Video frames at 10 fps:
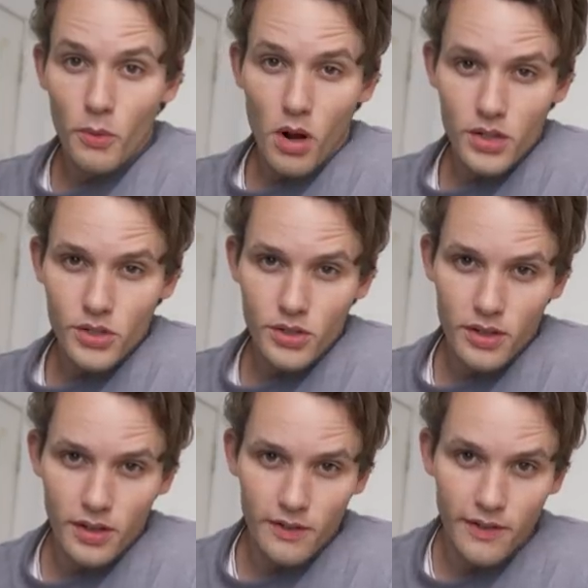we
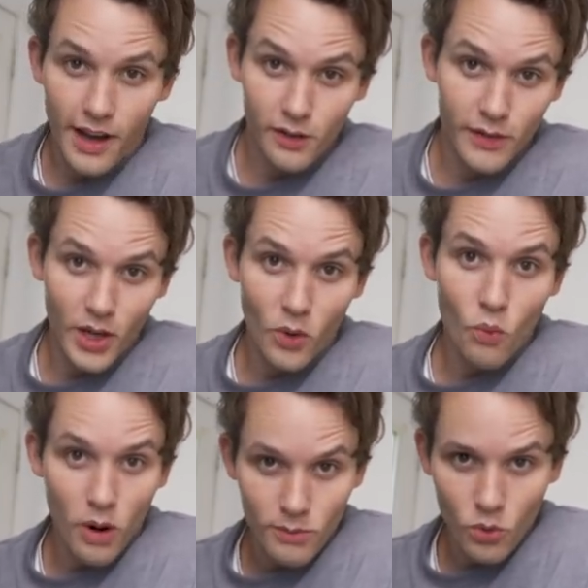watch the final
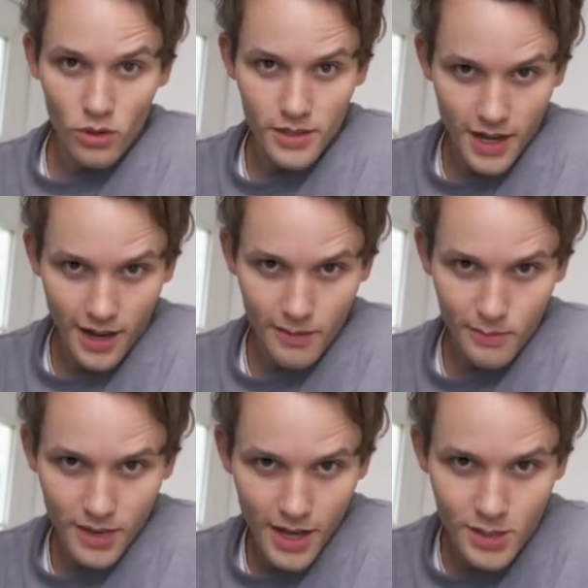video one more
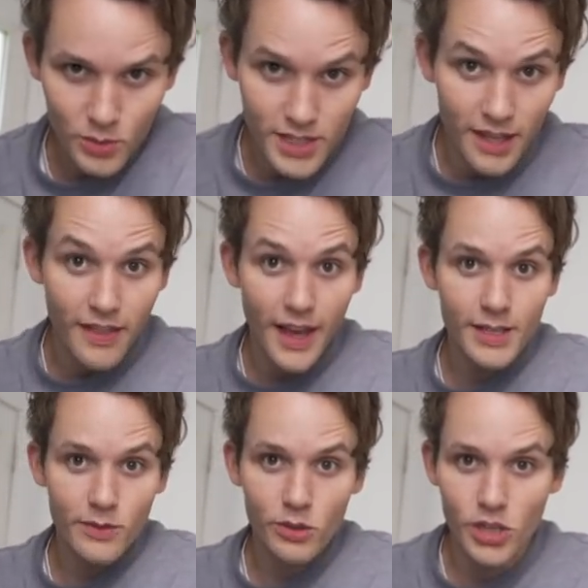time, I just wanna say
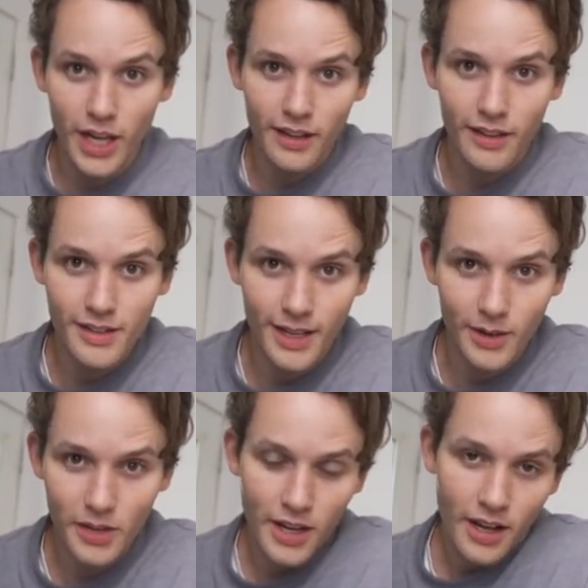thanks for checking this
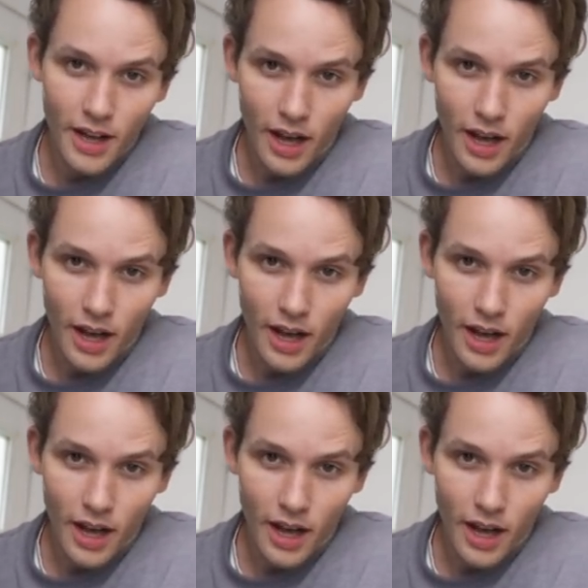out.